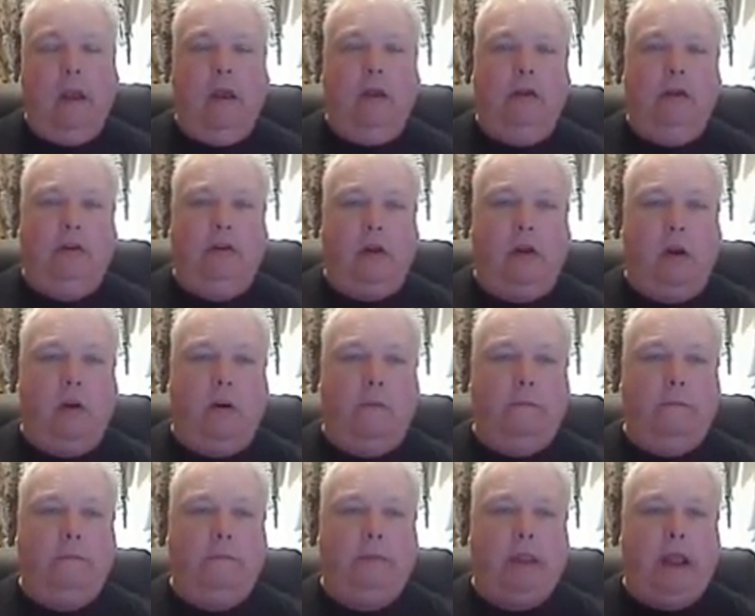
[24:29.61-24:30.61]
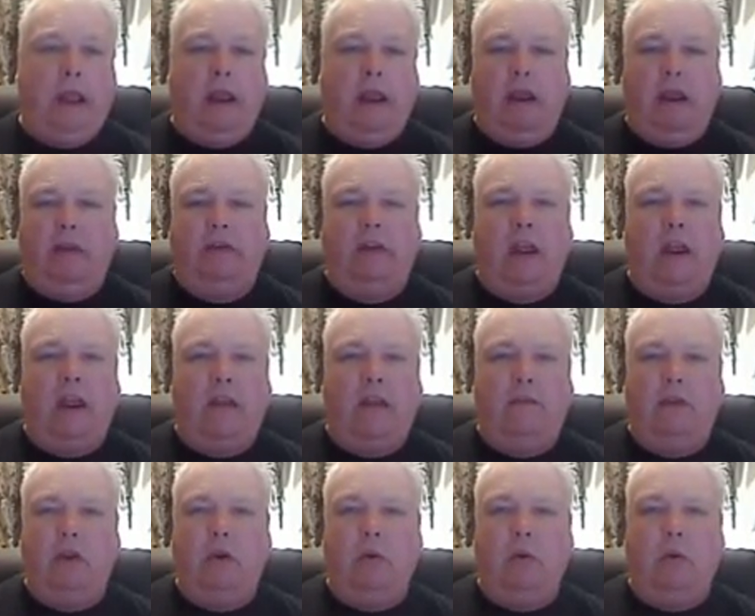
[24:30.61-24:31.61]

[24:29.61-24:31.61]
So, say if you